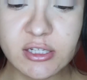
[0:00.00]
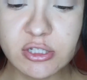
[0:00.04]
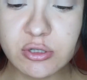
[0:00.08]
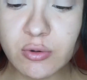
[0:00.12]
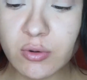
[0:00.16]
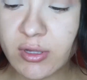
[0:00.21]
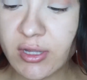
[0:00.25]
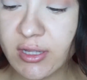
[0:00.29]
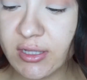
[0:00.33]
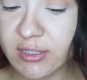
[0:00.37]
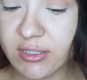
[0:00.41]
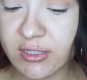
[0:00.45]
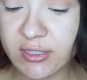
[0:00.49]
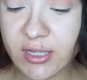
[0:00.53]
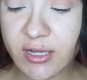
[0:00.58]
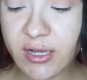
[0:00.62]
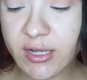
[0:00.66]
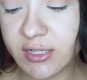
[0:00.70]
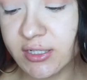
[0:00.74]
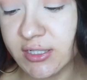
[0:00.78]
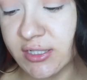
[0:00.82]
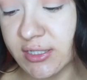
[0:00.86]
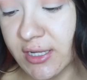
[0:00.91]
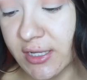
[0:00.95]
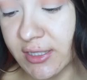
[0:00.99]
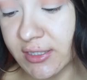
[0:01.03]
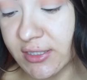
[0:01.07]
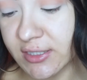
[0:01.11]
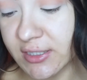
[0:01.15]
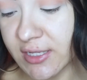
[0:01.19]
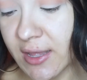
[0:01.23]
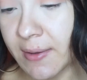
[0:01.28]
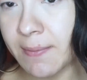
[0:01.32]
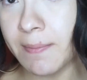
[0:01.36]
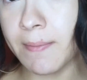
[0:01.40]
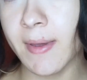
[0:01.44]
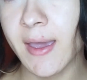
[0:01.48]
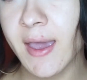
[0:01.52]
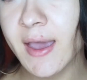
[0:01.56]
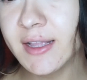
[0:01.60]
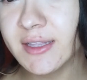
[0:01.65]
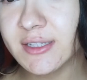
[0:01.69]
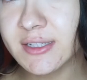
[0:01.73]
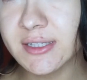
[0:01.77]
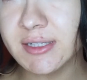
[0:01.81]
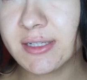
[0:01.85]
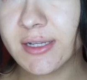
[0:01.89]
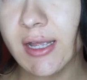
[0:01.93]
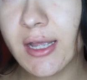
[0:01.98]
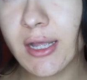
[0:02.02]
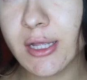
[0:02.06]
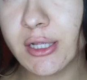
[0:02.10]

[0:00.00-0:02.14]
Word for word: this one it's the sunset mattes